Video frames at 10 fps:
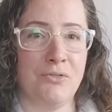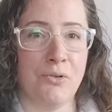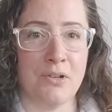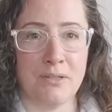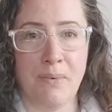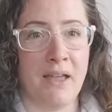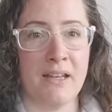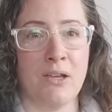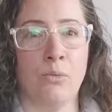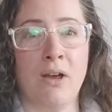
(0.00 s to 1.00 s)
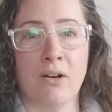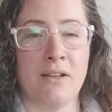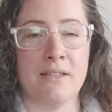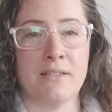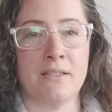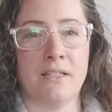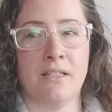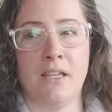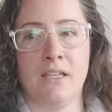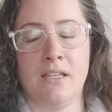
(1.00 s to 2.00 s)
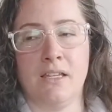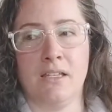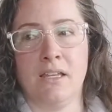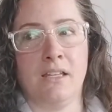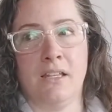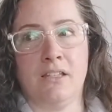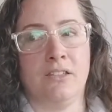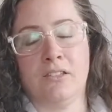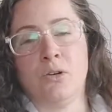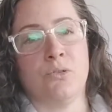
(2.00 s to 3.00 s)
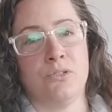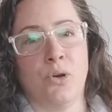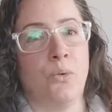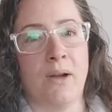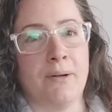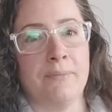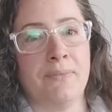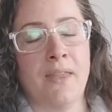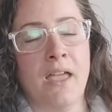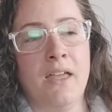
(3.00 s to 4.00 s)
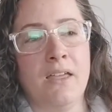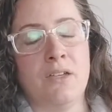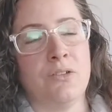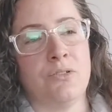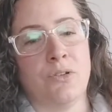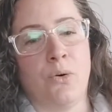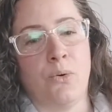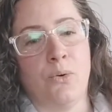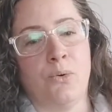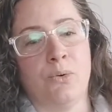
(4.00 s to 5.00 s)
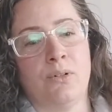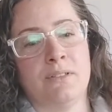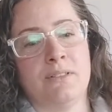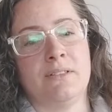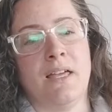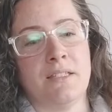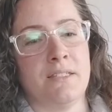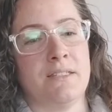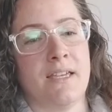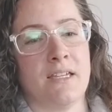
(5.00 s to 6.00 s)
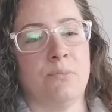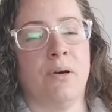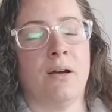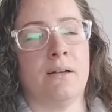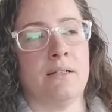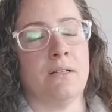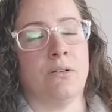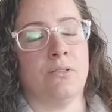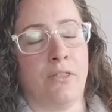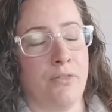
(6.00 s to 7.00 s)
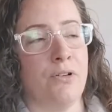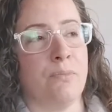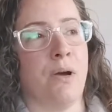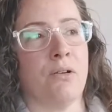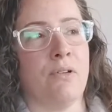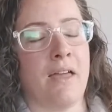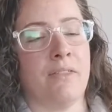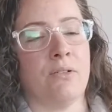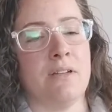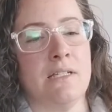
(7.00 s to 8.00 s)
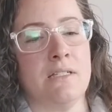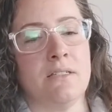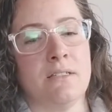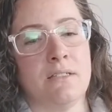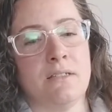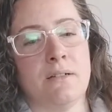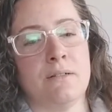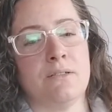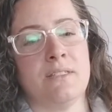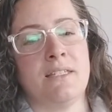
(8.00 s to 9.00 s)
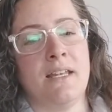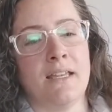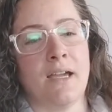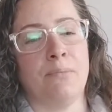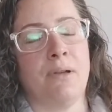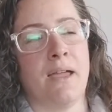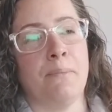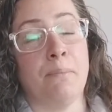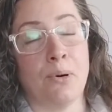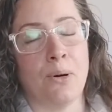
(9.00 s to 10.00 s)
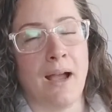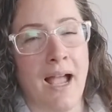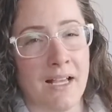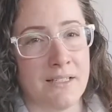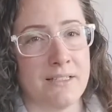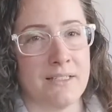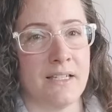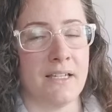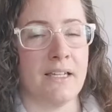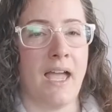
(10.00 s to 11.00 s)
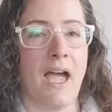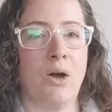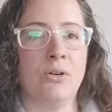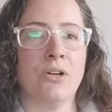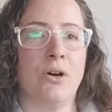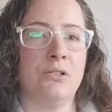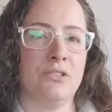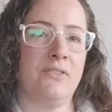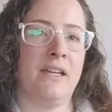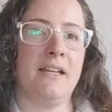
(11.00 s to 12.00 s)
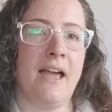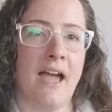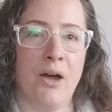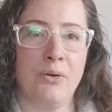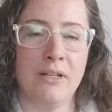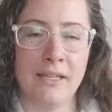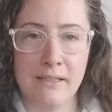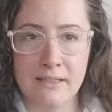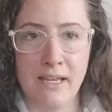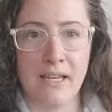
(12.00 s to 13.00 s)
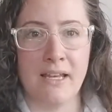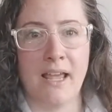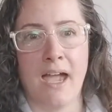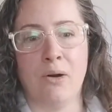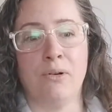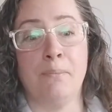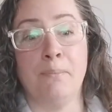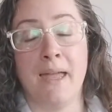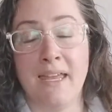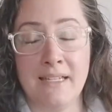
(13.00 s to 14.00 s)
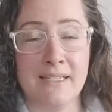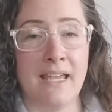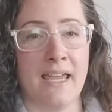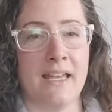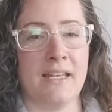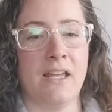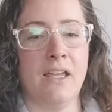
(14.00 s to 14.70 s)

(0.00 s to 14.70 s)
for expanding awareness. It goes nowhere. So that's the second part, or the third part rather, is setting up and practicing how to cultivate, how to contain, how to maintain